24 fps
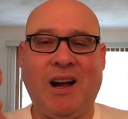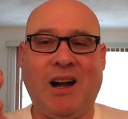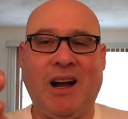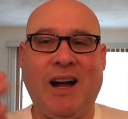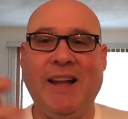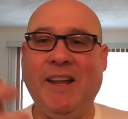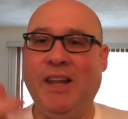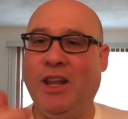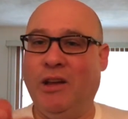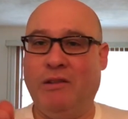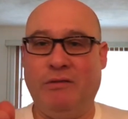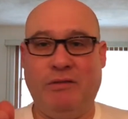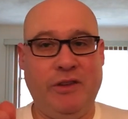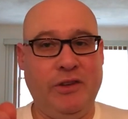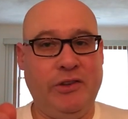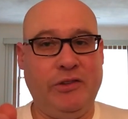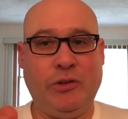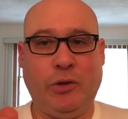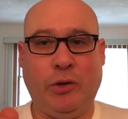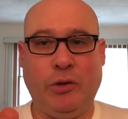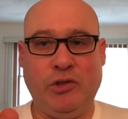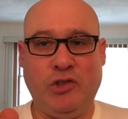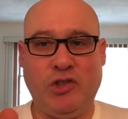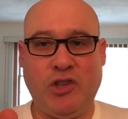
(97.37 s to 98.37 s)
I love these
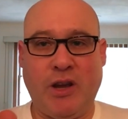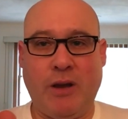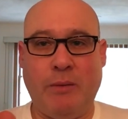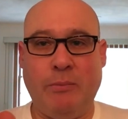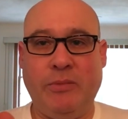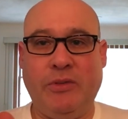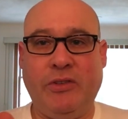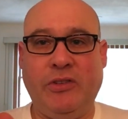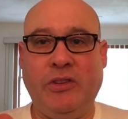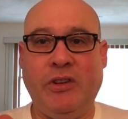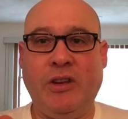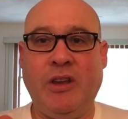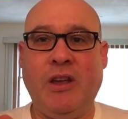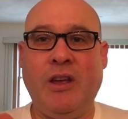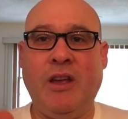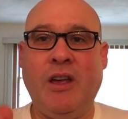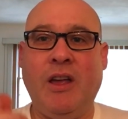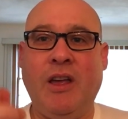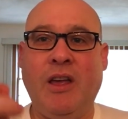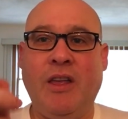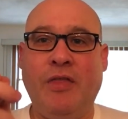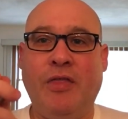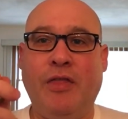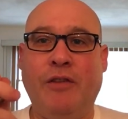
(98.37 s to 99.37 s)
old gems.
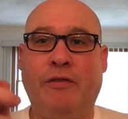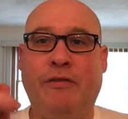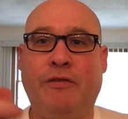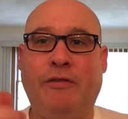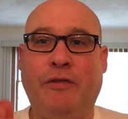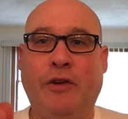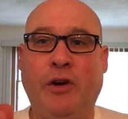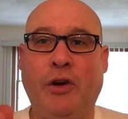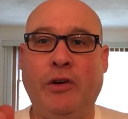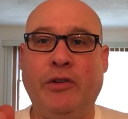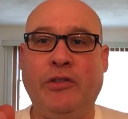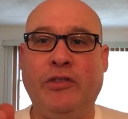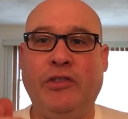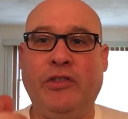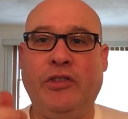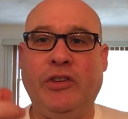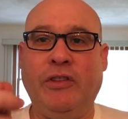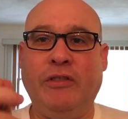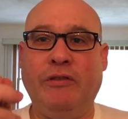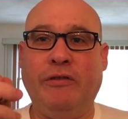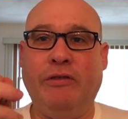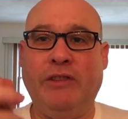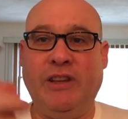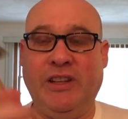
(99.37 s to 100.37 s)
The first
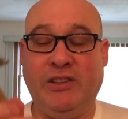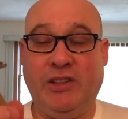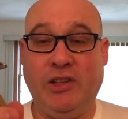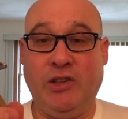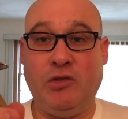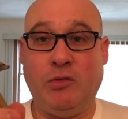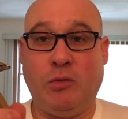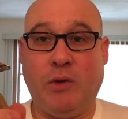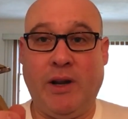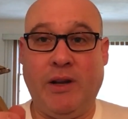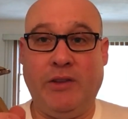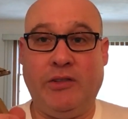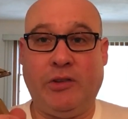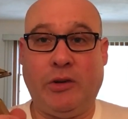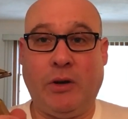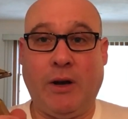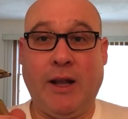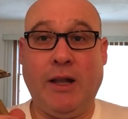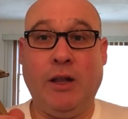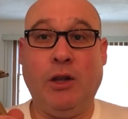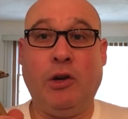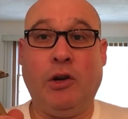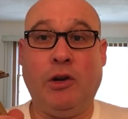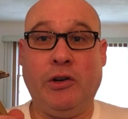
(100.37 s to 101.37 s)
vintage razor
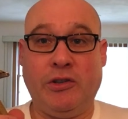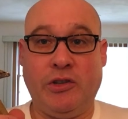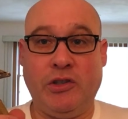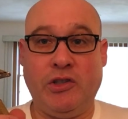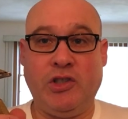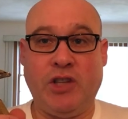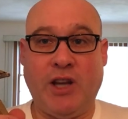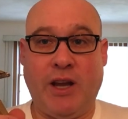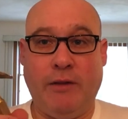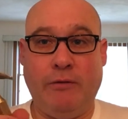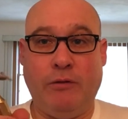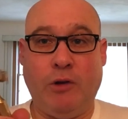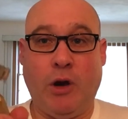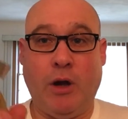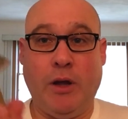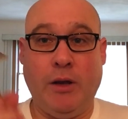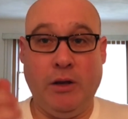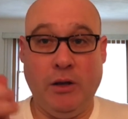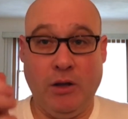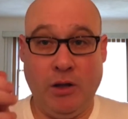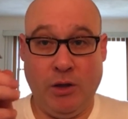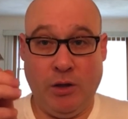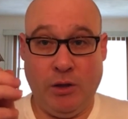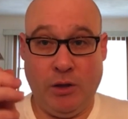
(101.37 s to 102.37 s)
I learned to shave
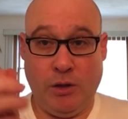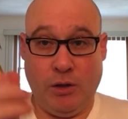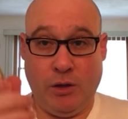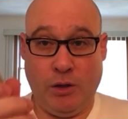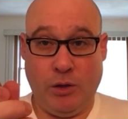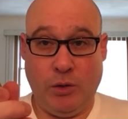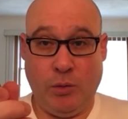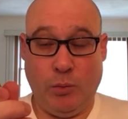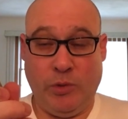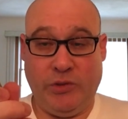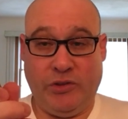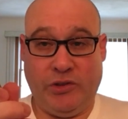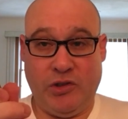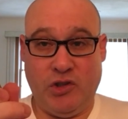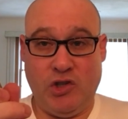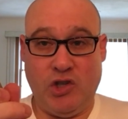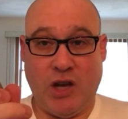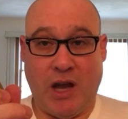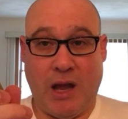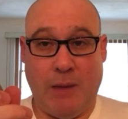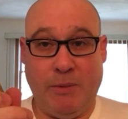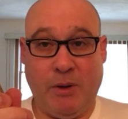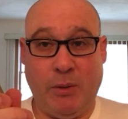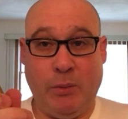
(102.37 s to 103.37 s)
on was a
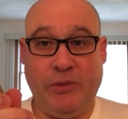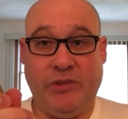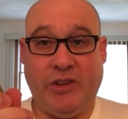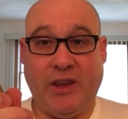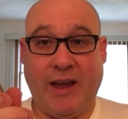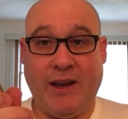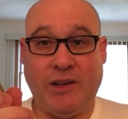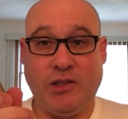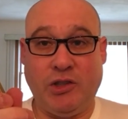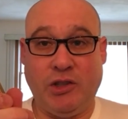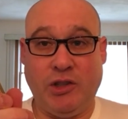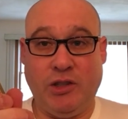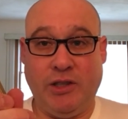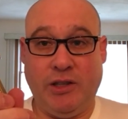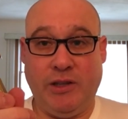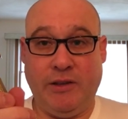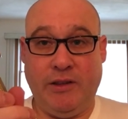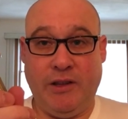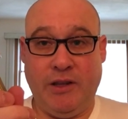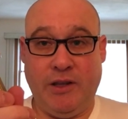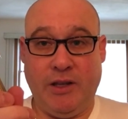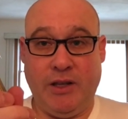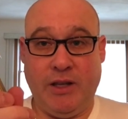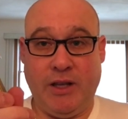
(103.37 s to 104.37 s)
Gem. It was actually
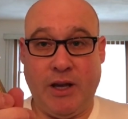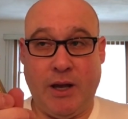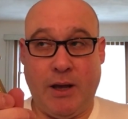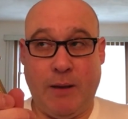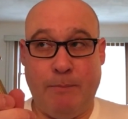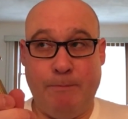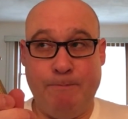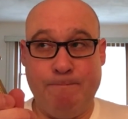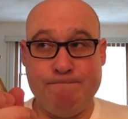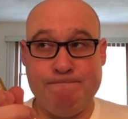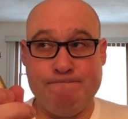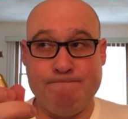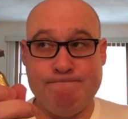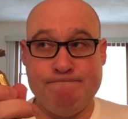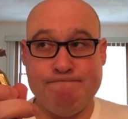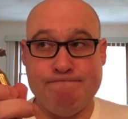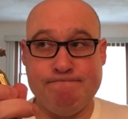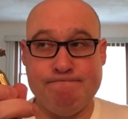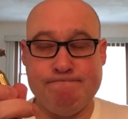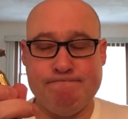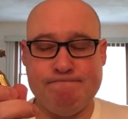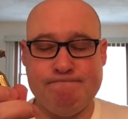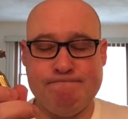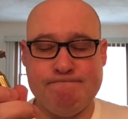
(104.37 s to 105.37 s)
the
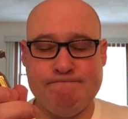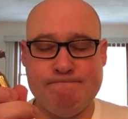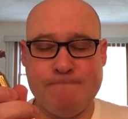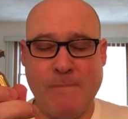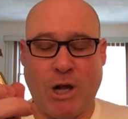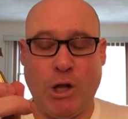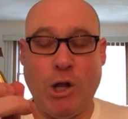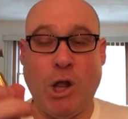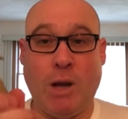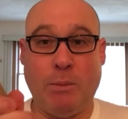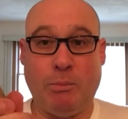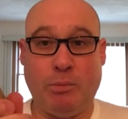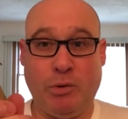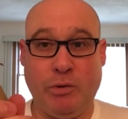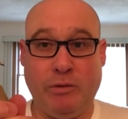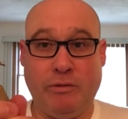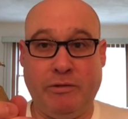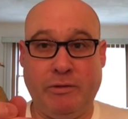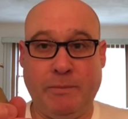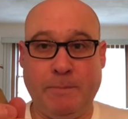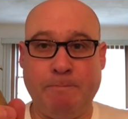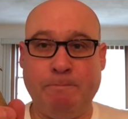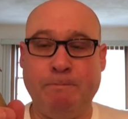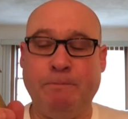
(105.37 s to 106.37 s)
clog proof.